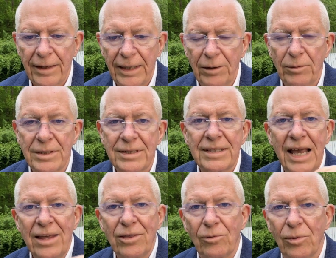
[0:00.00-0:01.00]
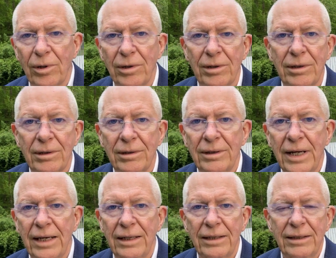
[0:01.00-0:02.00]
would say the word,
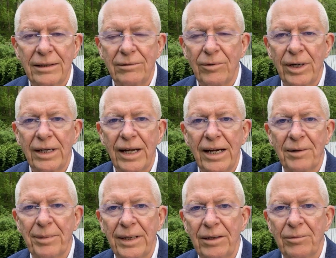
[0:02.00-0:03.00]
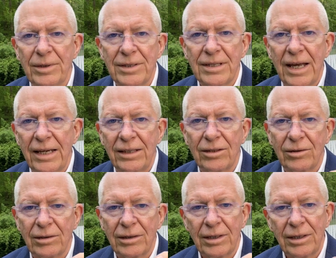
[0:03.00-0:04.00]
not written on it, but he would say
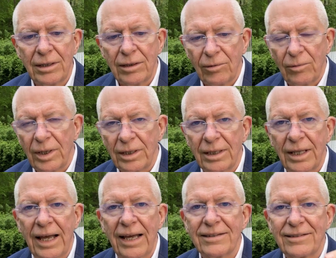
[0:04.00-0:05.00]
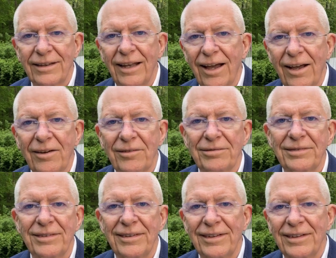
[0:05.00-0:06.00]
to one glass love,
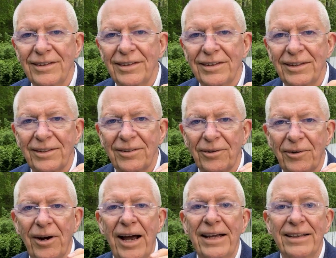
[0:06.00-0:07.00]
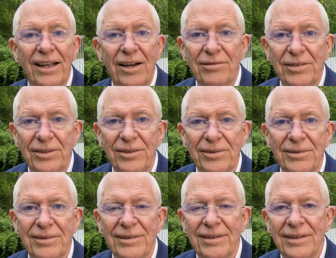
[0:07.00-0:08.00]
or I love you,
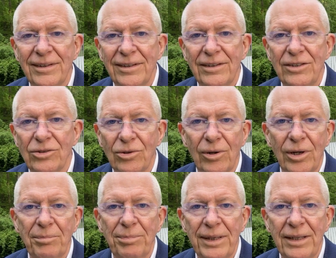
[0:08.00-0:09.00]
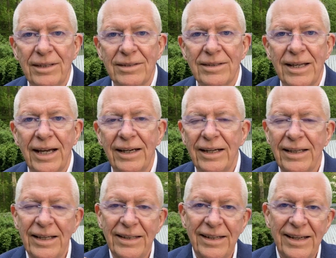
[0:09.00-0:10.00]
joy, peace, that, and
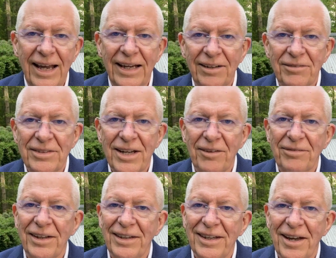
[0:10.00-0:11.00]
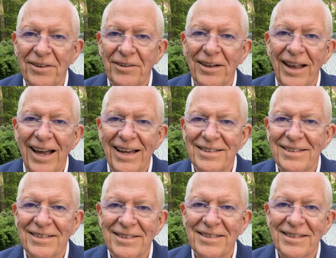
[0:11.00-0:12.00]
then the negative stuff to the other
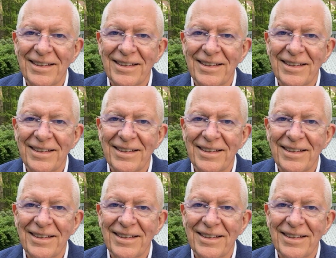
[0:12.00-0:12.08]
glasses,